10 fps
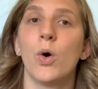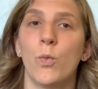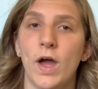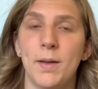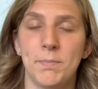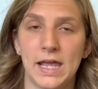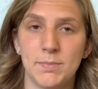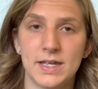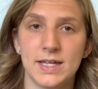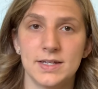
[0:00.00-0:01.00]
When
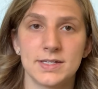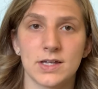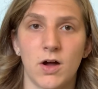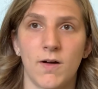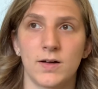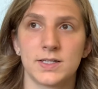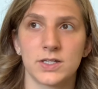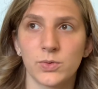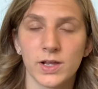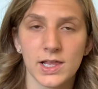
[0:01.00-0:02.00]
babies are
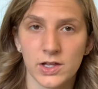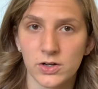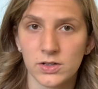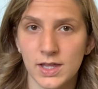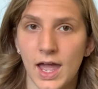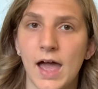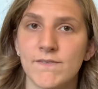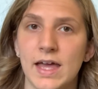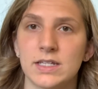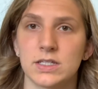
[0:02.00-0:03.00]
still really little, they
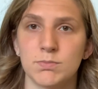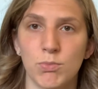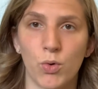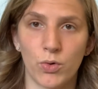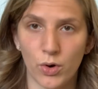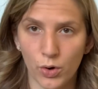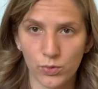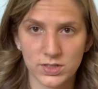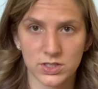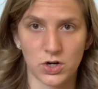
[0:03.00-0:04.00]
have that
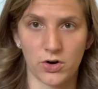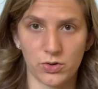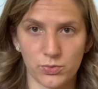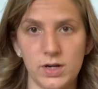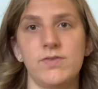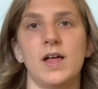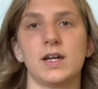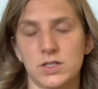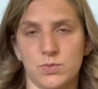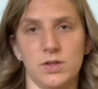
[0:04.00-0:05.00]
Moro startle
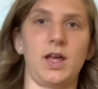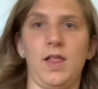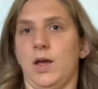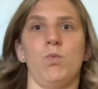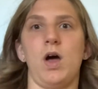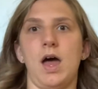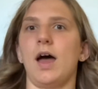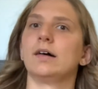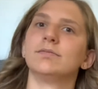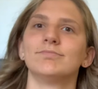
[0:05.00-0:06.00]
reflex where they like,
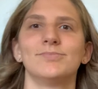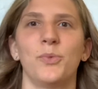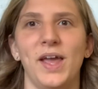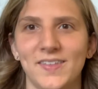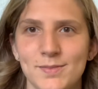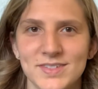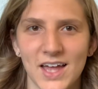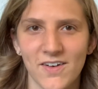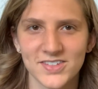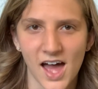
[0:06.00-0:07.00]
wake
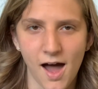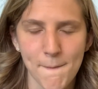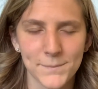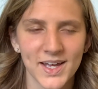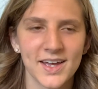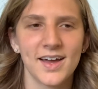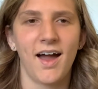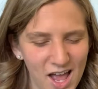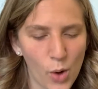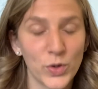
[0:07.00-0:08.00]
themselves up,
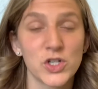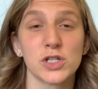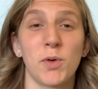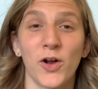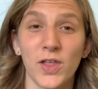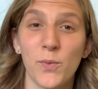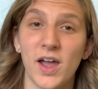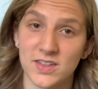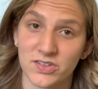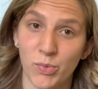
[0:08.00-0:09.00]
which is partly
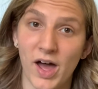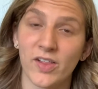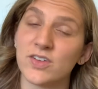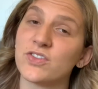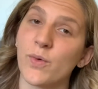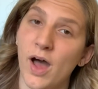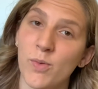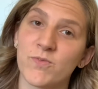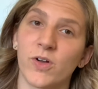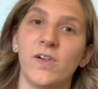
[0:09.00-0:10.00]
why the swaddle is so
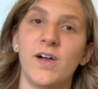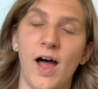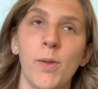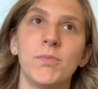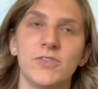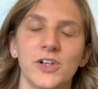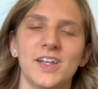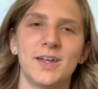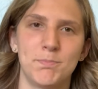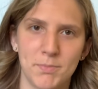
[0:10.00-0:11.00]
helpful.
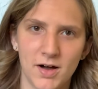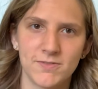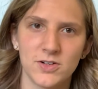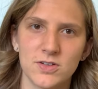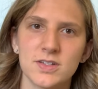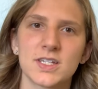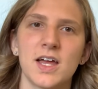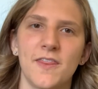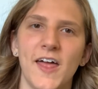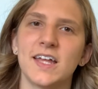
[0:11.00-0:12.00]
It muffles
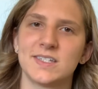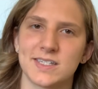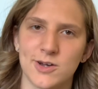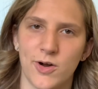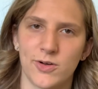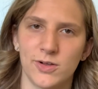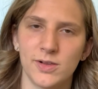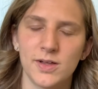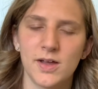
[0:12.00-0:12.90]
that startle.